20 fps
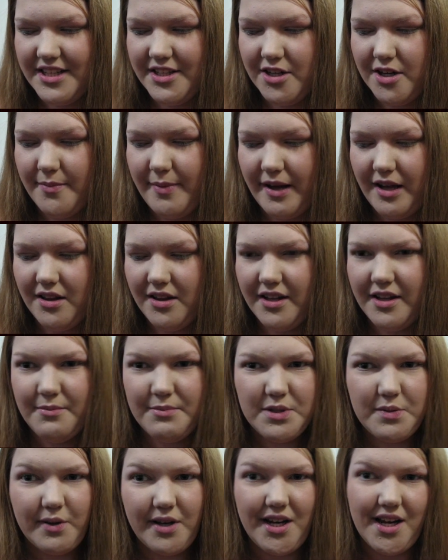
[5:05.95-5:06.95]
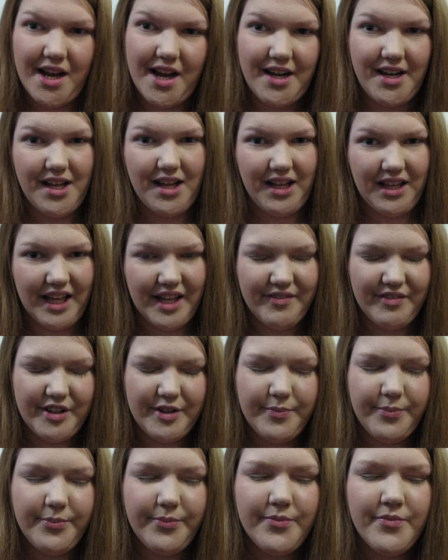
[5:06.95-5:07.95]
they're about like between 9 and
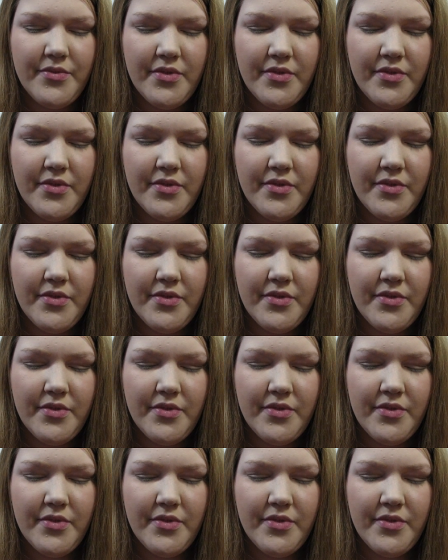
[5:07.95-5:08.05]
11.